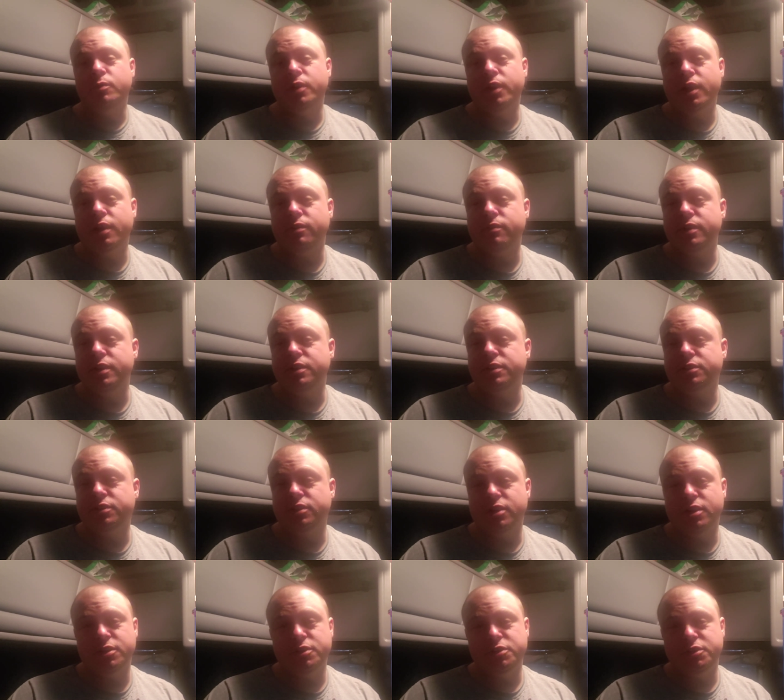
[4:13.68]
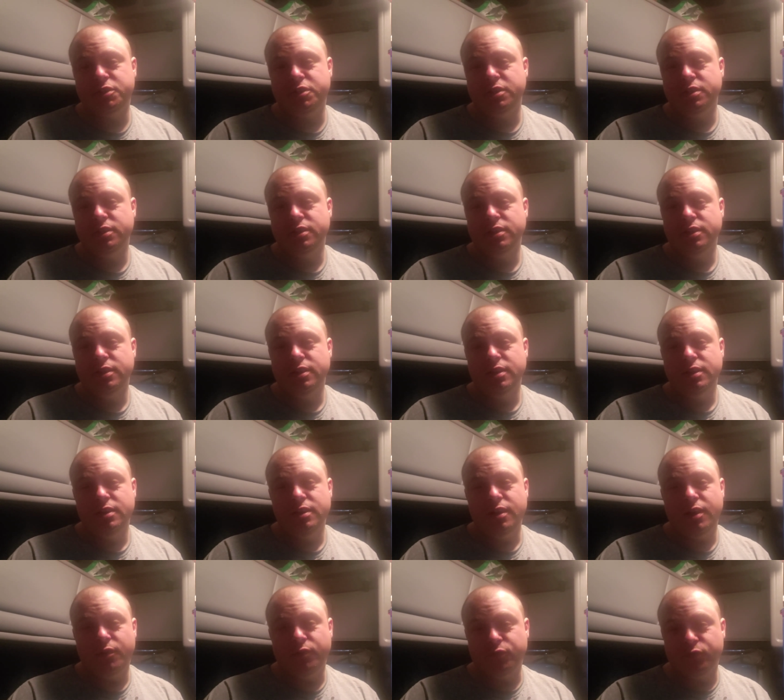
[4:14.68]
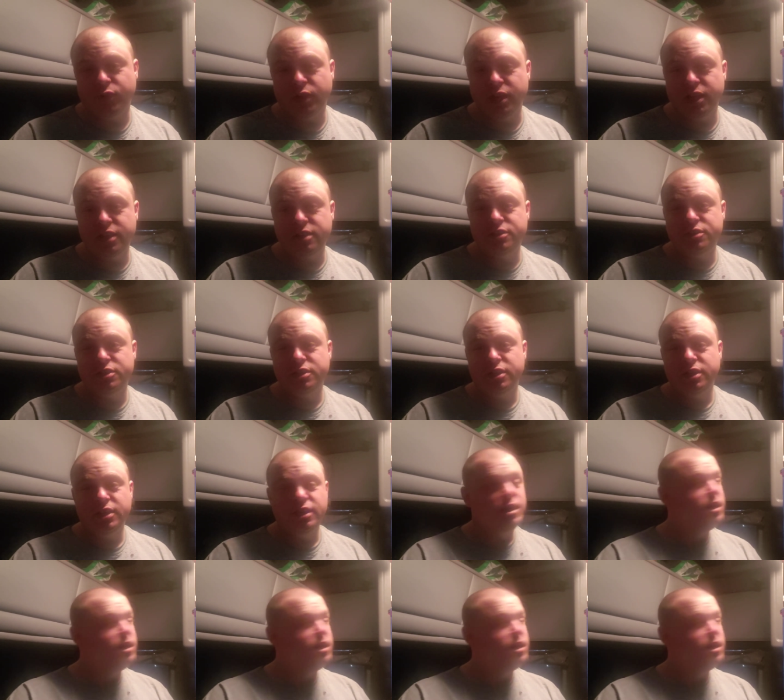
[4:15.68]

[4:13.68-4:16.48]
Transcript: when I researched a fridge